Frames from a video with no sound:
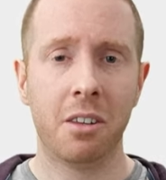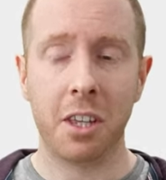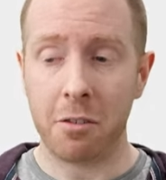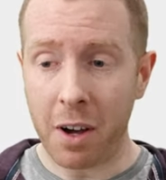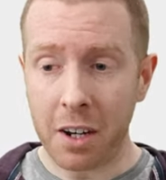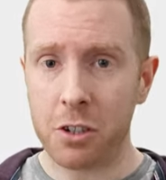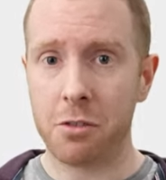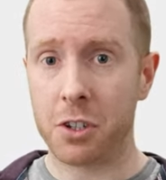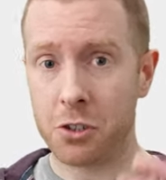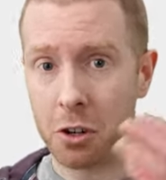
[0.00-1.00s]
The advantage
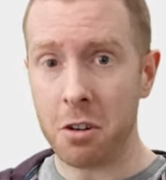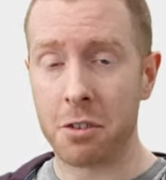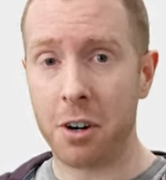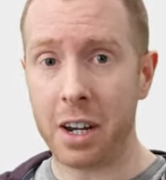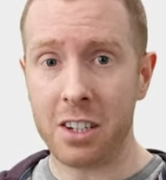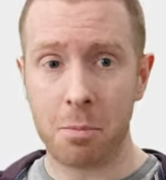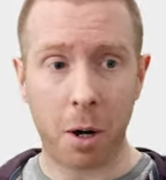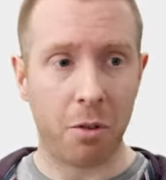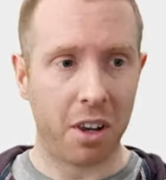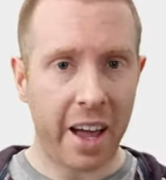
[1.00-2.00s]
of a server is
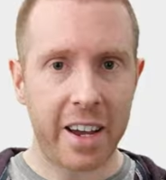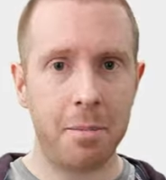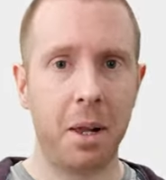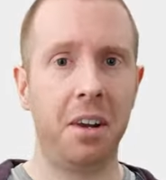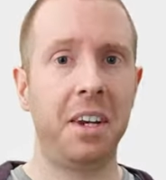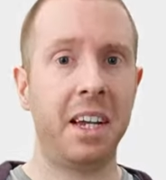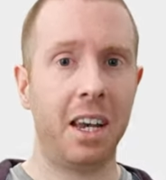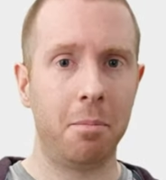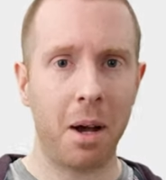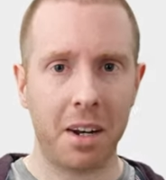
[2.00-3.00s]
about reliability
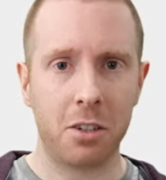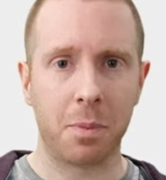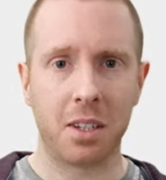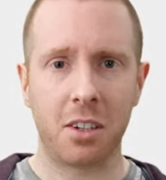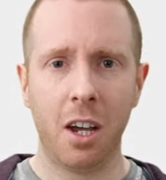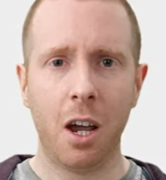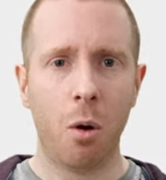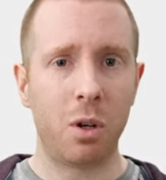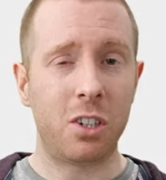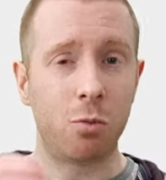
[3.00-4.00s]
and management,
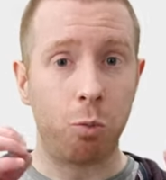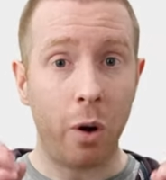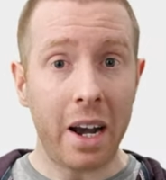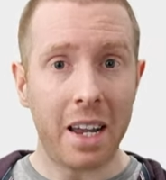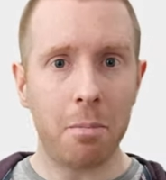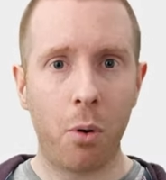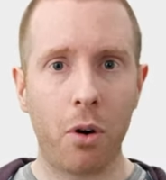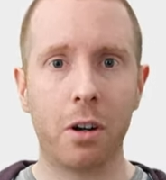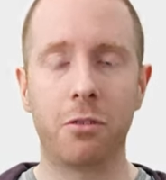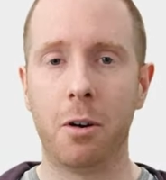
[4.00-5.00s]
which is really
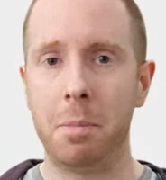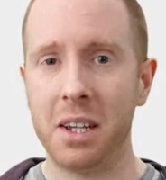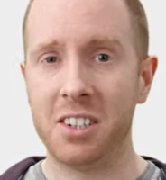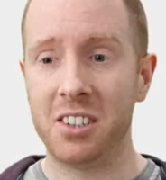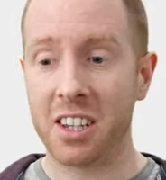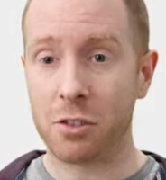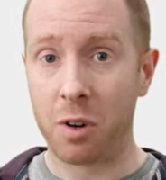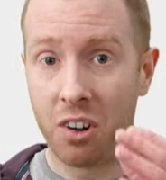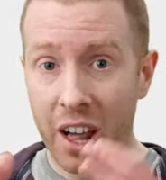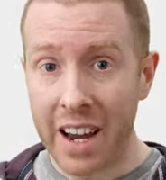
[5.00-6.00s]
important for a business that's
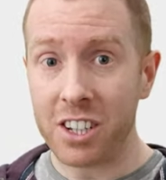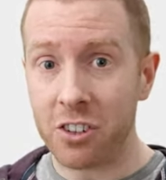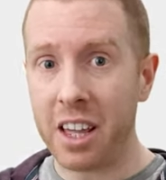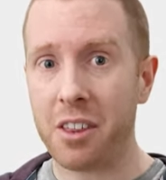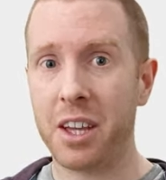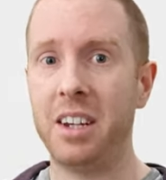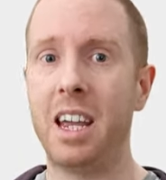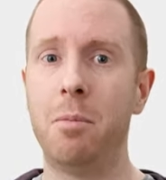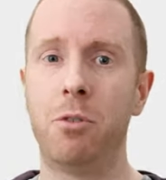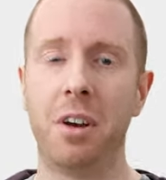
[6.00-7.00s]
reliant on that thing to
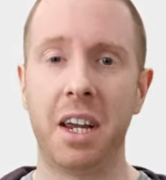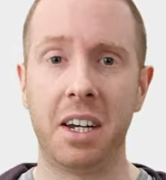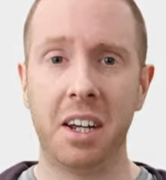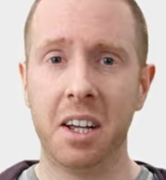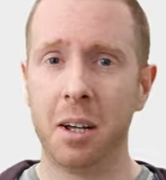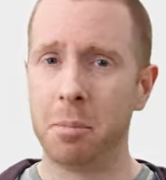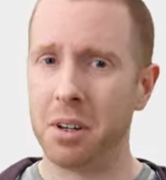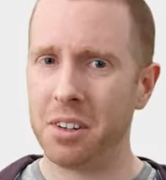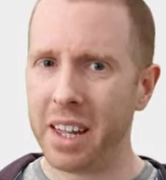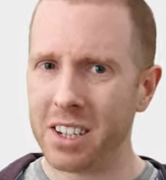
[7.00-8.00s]
keep running,
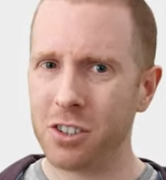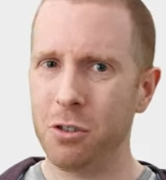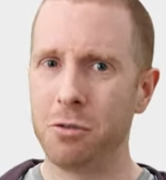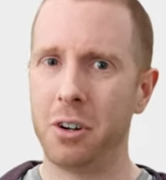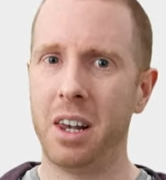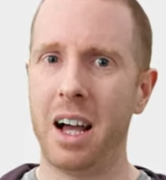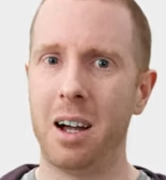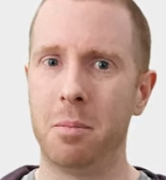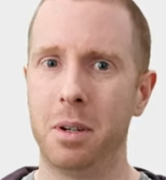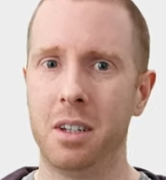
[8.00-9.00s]
but less so for a
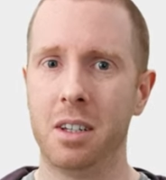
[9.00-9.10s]
lab.